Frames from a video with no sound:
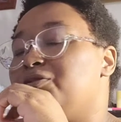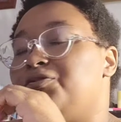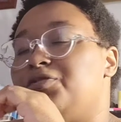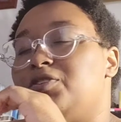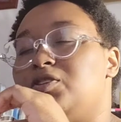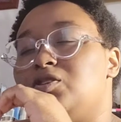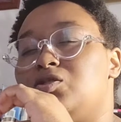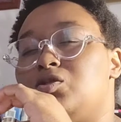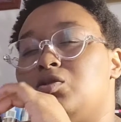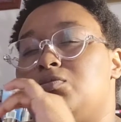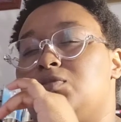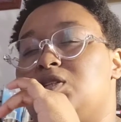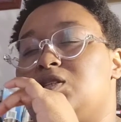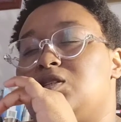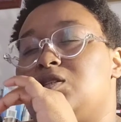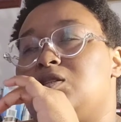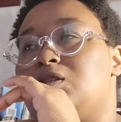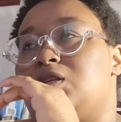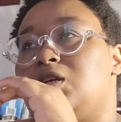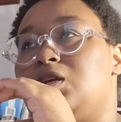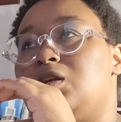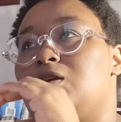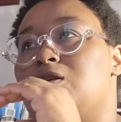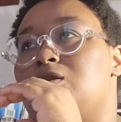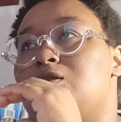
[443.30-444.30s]
to fit so much
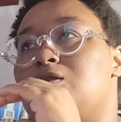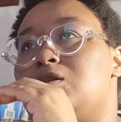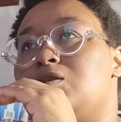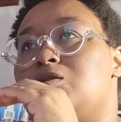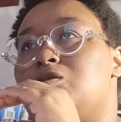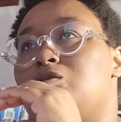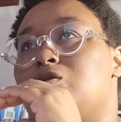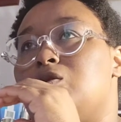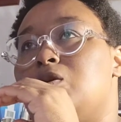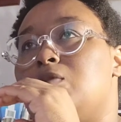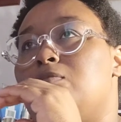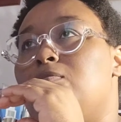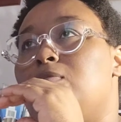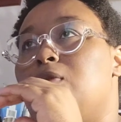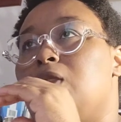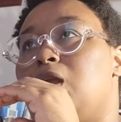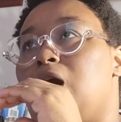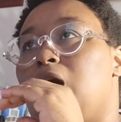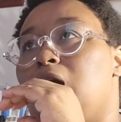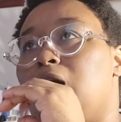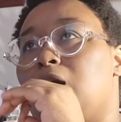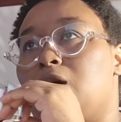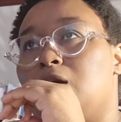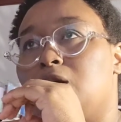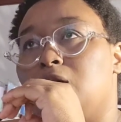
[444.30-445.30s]
things into a
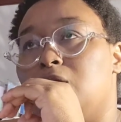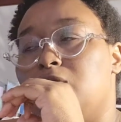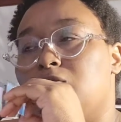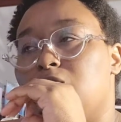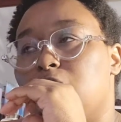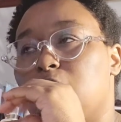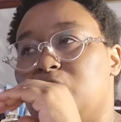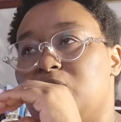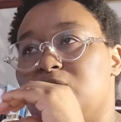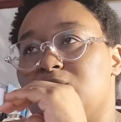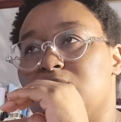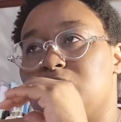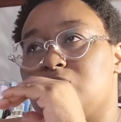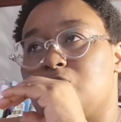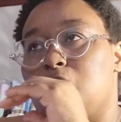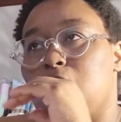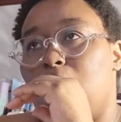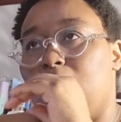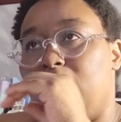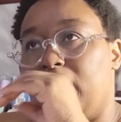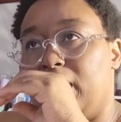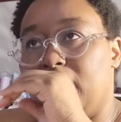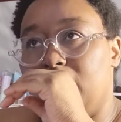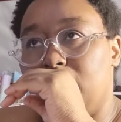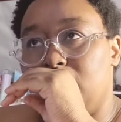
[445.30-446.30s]
block of when it's
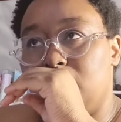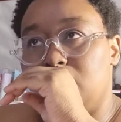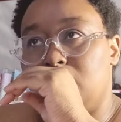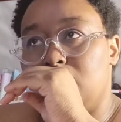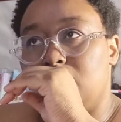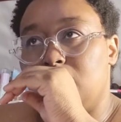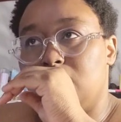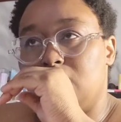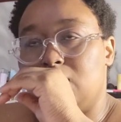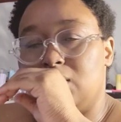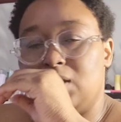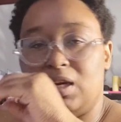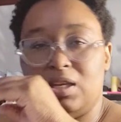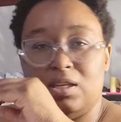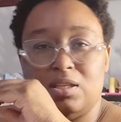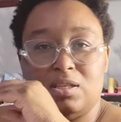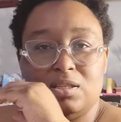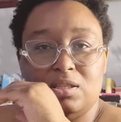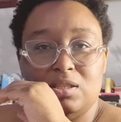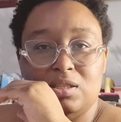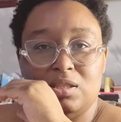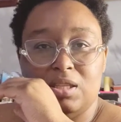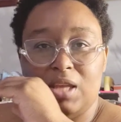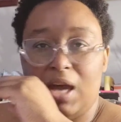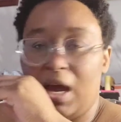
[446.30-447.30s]
quiet
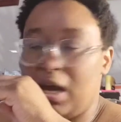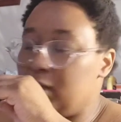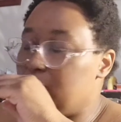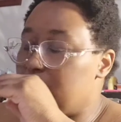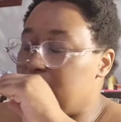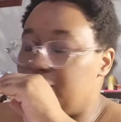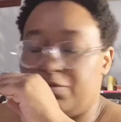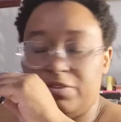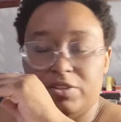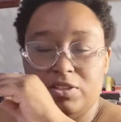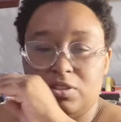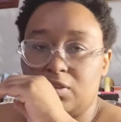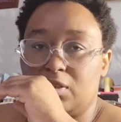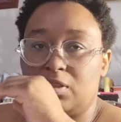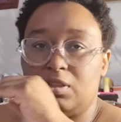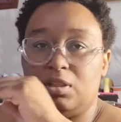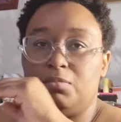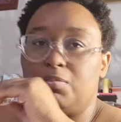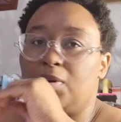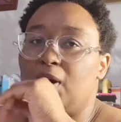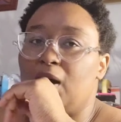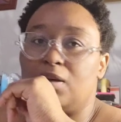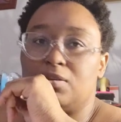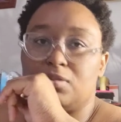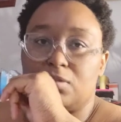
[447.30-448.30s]
that's not
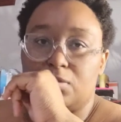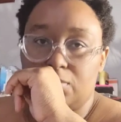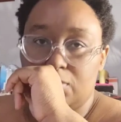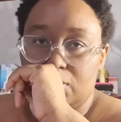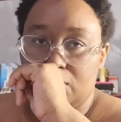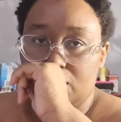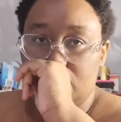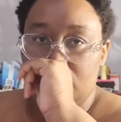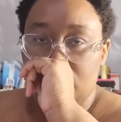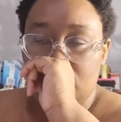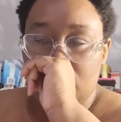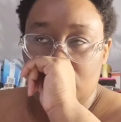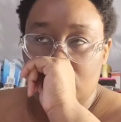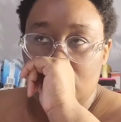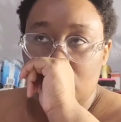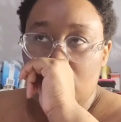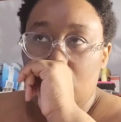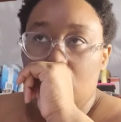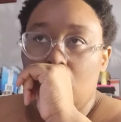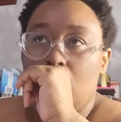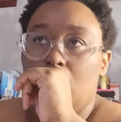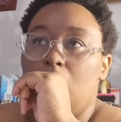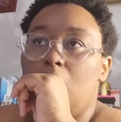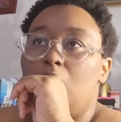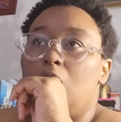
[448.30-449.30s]
physically possible.
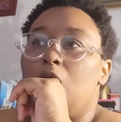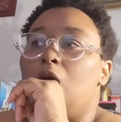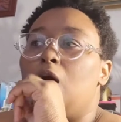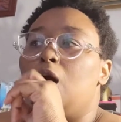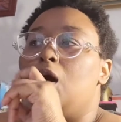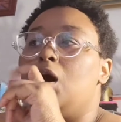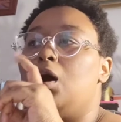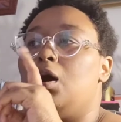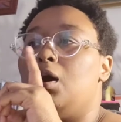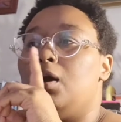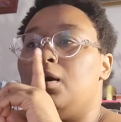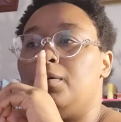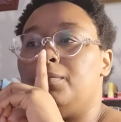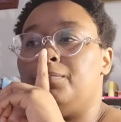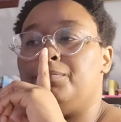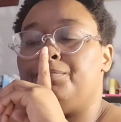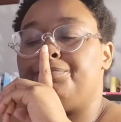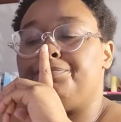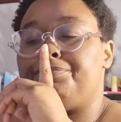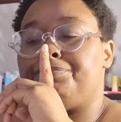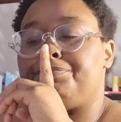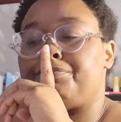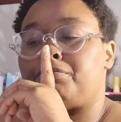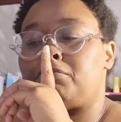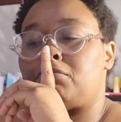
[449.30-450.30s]

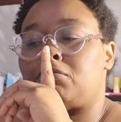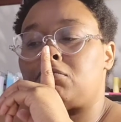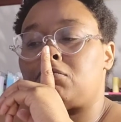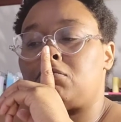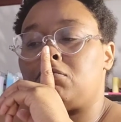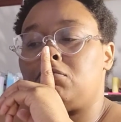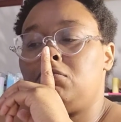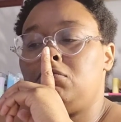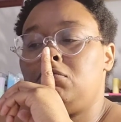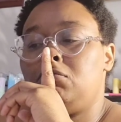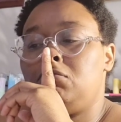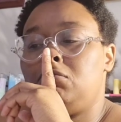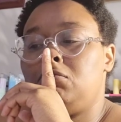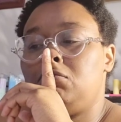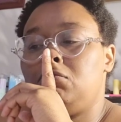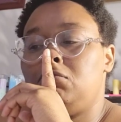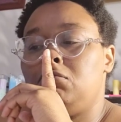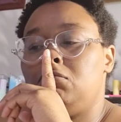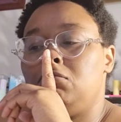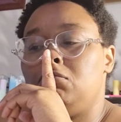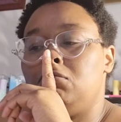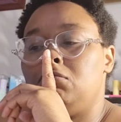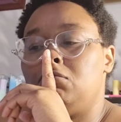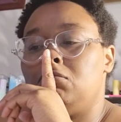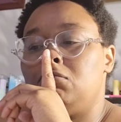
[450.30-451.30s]
And
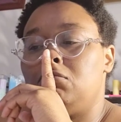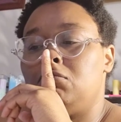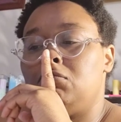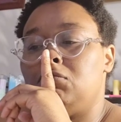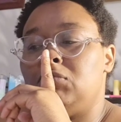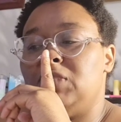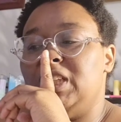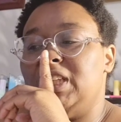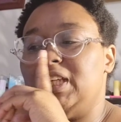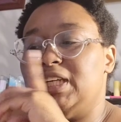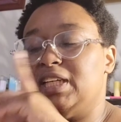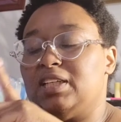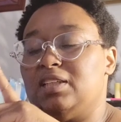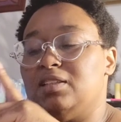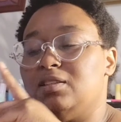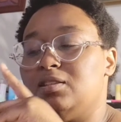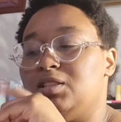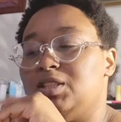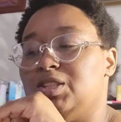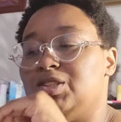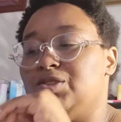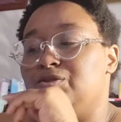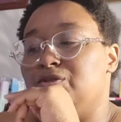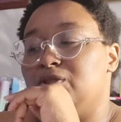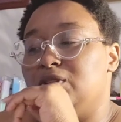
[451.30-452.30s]
I
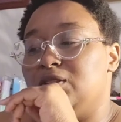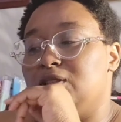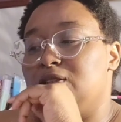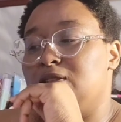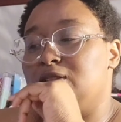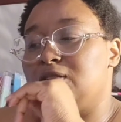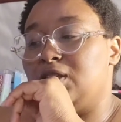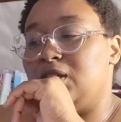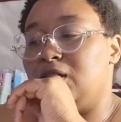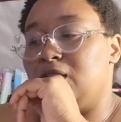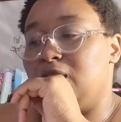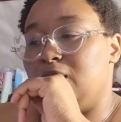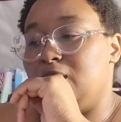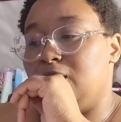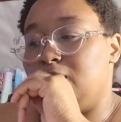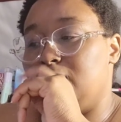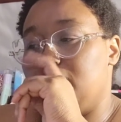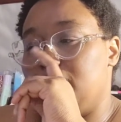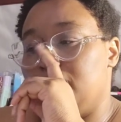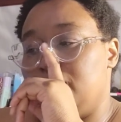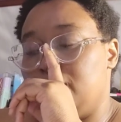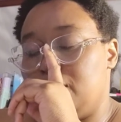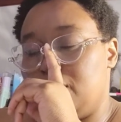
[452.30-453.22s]
continually say,